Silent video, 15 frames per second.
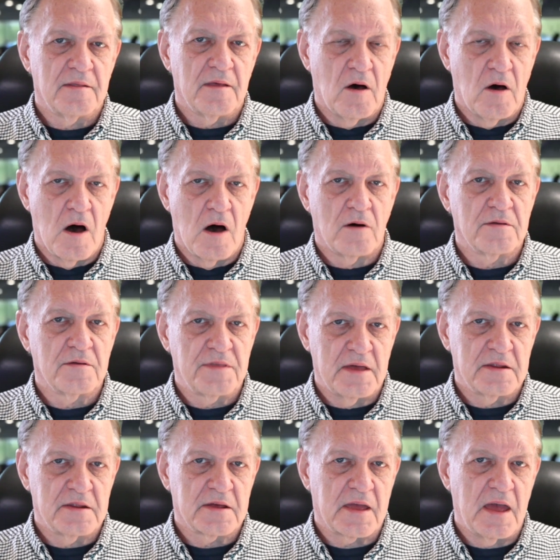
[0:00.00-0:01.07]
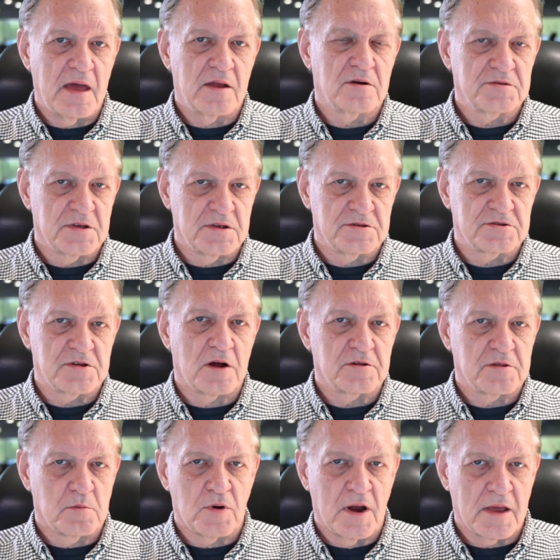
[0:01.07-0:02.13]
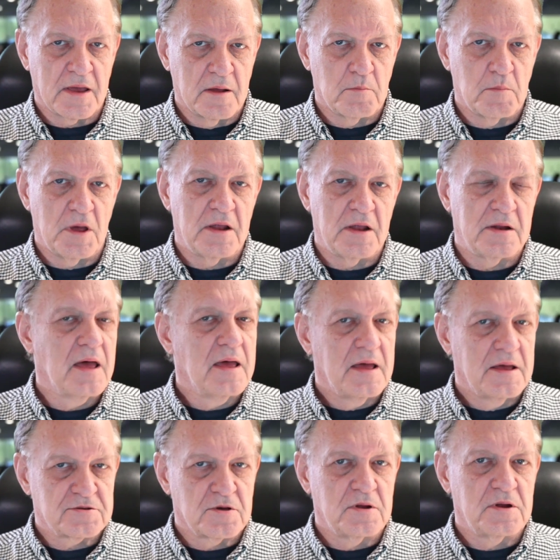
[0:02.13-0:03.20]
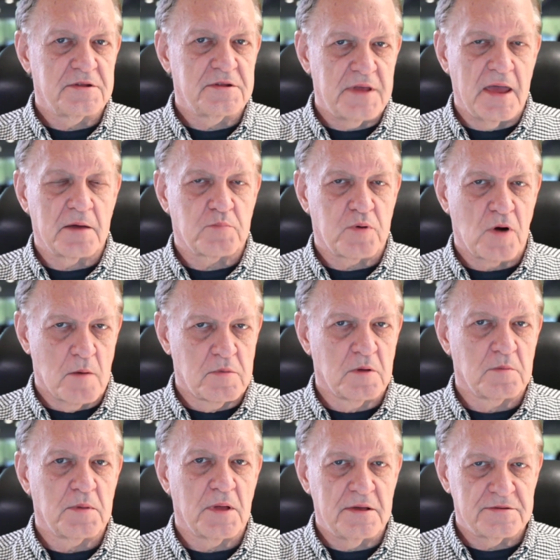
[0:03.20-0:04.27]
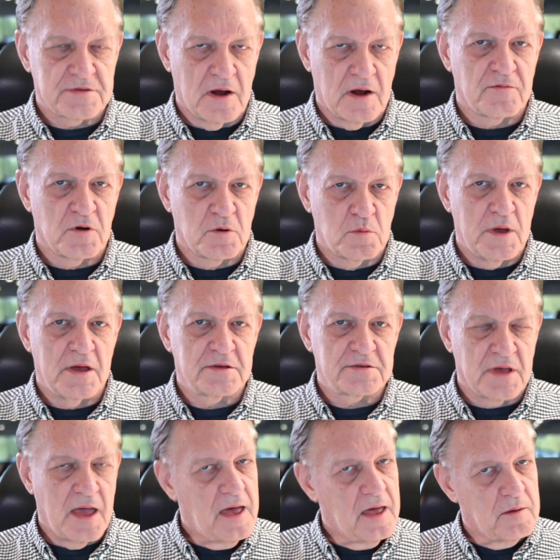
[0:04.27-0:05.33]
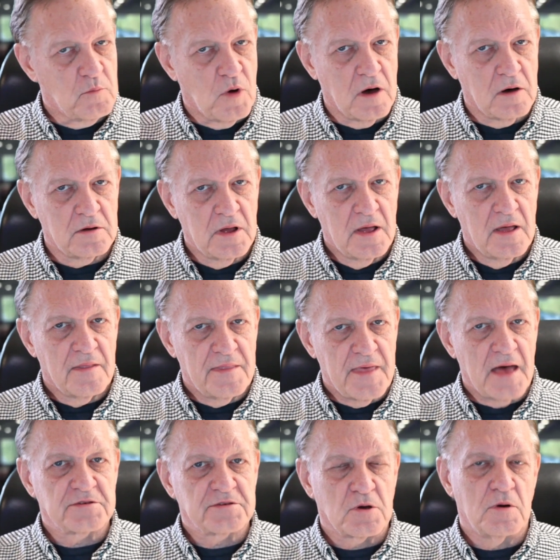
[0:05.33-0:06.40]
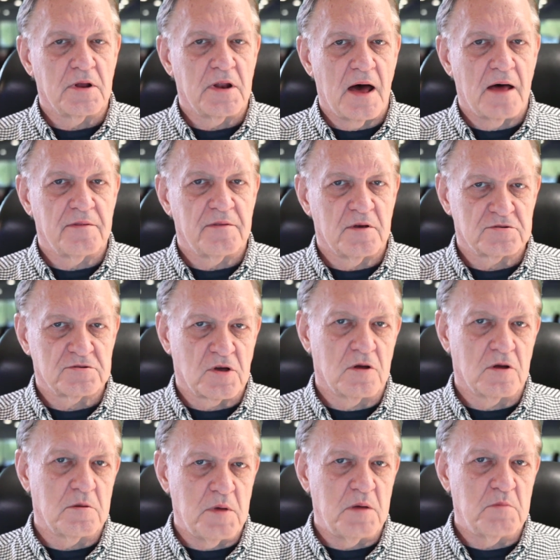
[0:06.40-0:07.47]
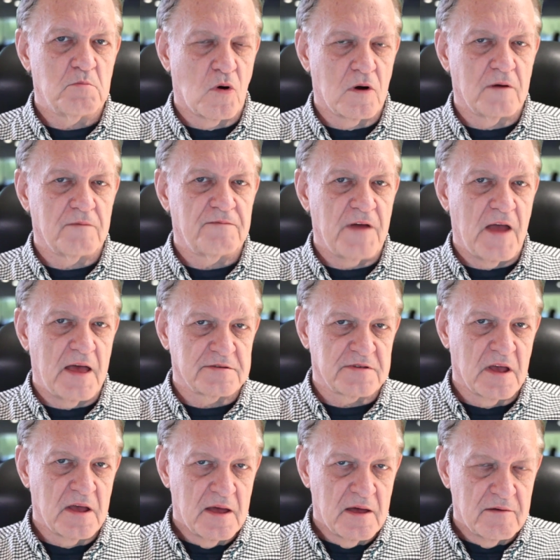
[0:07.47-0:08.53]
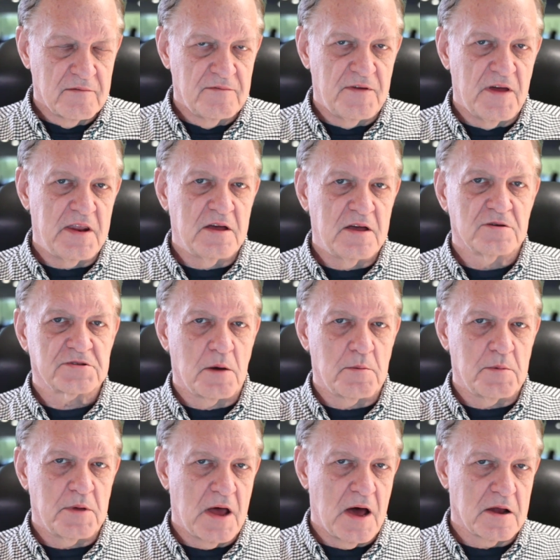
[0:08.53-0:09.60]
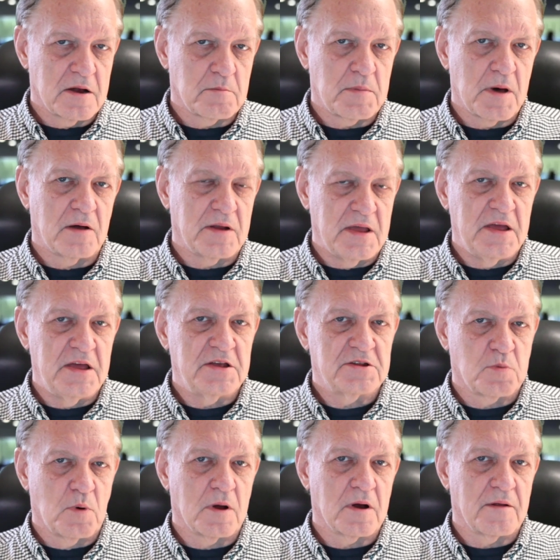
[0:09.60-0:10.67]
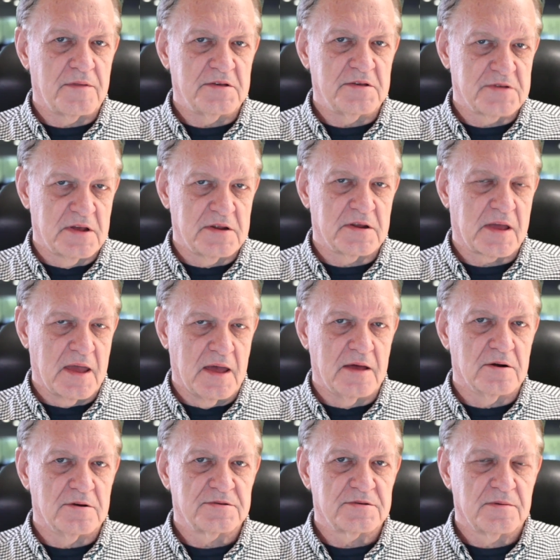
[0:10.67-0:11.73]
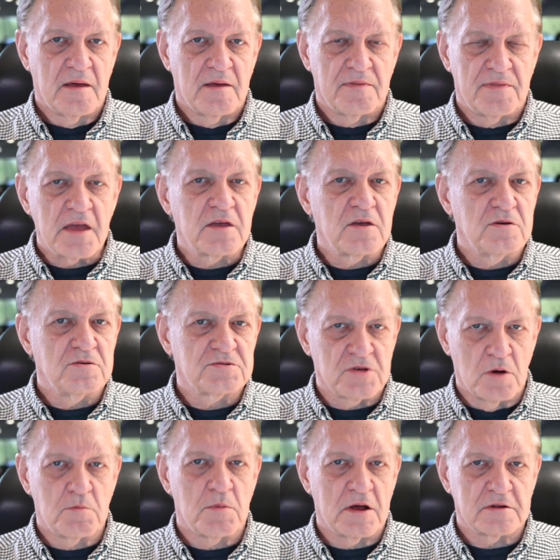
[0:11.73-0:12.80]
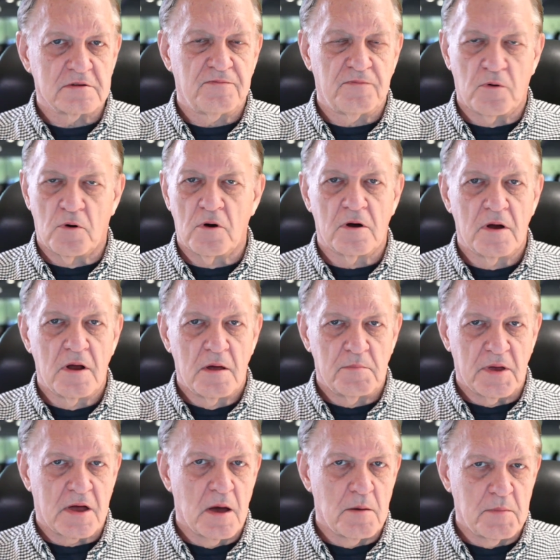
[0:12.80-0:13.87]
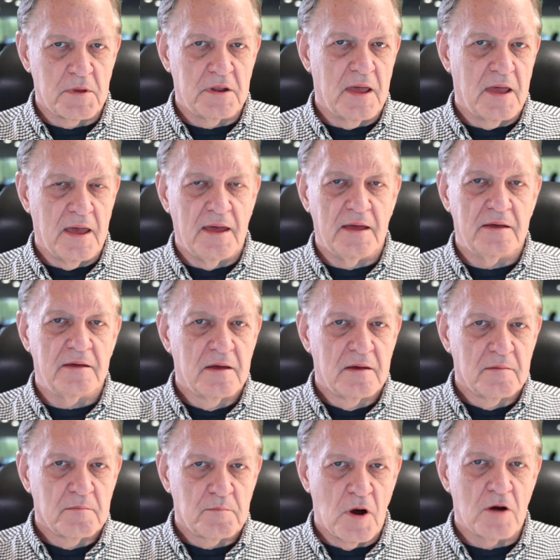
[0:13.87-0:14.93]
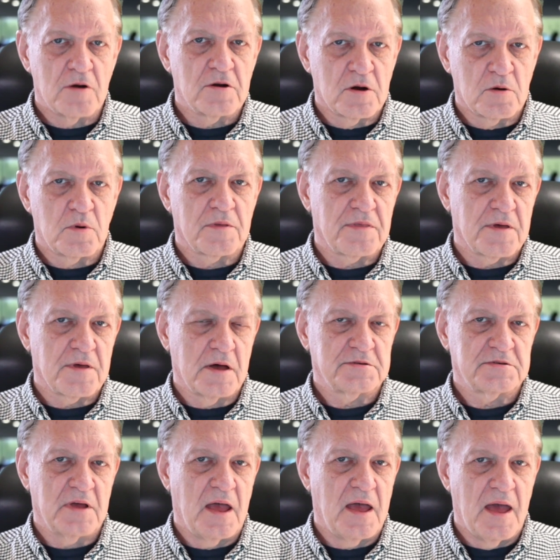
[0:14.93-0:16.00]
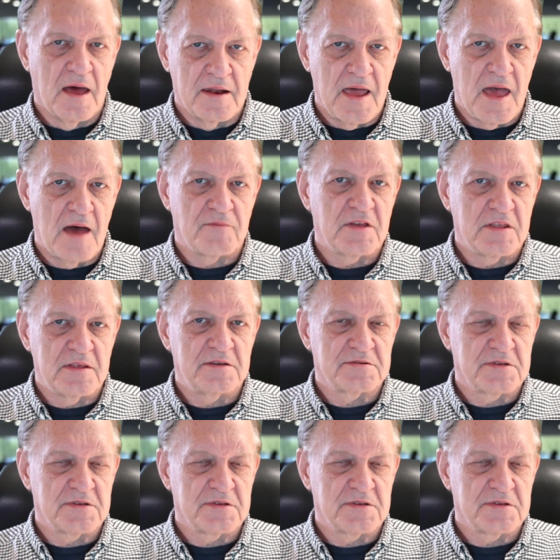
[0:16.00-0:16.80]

all of the indicators and start to bring them in. It's going to take probably several weeks. And while that's going on, there's going to be more advanced videos coming out about each one of these indicators. Thank you so much for becoming a partner with us and having these